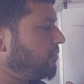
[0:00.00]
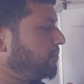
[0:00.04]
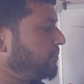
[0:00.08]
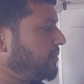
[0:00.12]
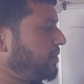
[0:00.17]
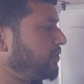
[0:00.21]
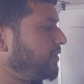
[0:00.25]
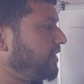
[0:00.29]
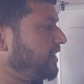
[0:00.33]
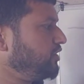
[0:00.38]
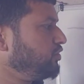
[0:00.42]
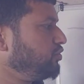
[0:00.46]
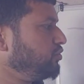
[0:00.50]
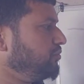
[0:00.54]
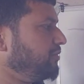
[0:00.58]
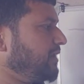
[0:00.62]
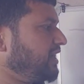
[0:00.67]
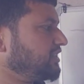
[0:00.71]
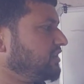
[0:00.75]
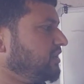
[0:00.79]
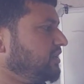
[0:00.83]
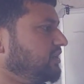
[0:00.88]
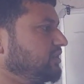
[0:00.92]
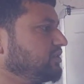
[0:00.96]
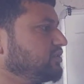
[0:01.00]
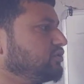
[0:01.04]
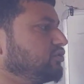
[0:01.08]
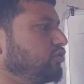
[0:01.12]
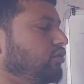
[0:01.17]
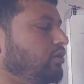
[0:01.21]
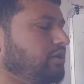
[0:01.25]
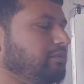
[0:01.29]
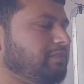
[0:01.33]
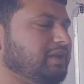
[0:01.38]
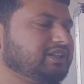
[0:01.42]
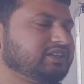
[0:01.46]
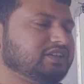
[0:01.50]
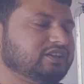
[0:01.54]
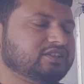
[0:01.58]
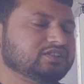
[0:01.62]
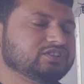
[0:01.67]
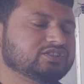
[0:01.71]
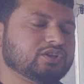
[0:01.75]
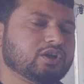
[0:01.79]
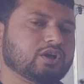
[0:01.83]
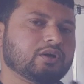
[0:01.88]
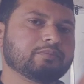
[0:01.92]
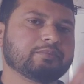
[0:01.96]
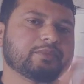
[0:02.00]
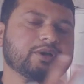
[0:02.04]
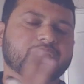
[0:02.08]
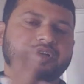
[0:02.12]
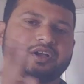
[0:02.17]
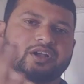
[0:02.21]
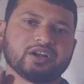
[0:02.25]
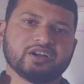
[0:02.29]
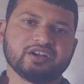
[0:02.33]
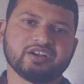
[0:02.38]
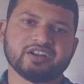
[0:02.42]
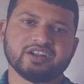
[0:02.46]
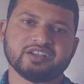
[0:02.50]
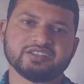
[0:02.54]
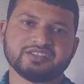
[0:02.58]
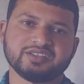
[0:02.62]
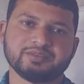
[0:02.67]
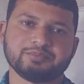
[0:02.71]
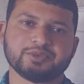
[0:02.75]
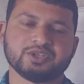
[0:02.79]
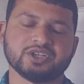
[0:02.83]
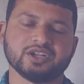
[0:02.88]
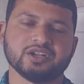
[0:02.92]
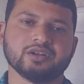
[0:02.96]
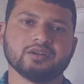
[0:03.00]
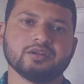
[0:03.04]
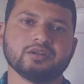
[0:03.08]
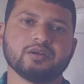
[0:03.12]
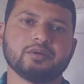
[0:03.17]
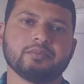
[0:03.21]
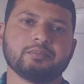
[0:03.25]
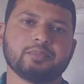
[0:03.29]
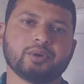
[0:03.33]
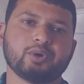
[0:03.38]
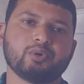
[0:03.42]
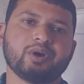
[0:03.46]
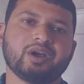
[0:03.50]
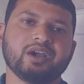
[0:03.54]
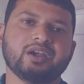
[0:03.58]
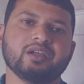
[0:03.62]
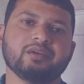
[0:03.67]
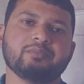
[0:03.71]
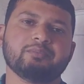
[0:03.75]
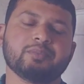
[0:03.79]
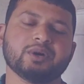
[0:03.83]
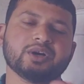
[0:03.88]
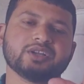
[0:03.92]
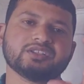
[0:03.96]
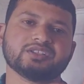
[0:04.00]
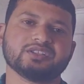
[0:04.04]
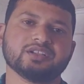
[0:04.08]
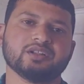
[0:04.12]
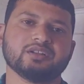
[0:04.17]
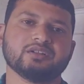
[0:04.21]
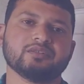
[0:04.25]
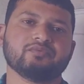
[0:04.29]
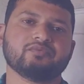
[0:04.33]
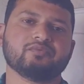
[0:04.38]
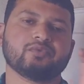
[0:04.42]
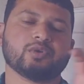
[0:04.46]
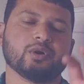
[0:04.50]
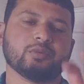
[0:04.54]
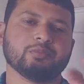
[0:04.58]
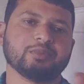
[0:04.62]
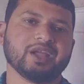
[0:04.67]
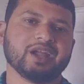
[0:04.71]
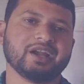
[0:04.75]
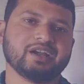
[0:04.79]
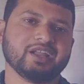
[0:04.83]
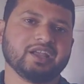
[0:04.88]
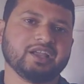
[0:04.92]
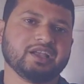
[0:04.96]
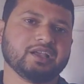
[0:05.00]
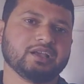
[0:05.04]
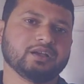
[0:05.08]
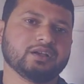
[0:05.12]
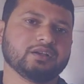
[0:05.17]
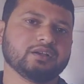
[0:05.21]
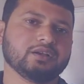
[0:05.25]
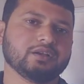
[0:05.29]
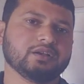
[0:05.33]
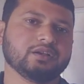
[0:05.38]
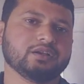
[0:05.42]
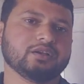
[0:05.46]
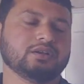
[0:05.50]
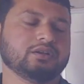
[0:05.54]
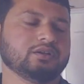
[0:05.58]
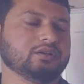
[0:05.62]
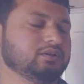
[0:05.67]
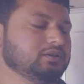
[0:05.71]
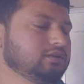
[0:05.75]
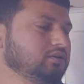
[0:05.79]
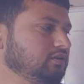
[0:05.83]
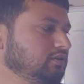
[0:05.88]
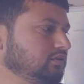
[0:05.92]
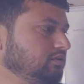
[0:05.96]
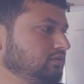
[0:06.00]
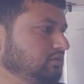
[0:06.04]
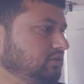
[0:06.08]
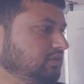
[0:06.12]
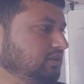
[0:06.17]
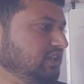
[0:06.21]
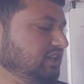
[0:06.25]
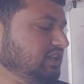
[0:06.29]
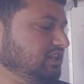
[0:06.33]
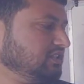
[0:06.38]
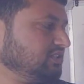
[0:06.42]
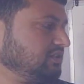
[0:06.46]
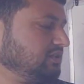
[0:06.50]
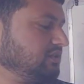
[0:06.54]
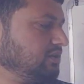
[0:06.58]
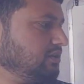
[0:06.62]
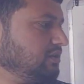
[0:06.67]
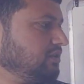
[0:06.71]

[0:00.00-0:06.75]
preventive methods or methods of contraception prevent a person from getting these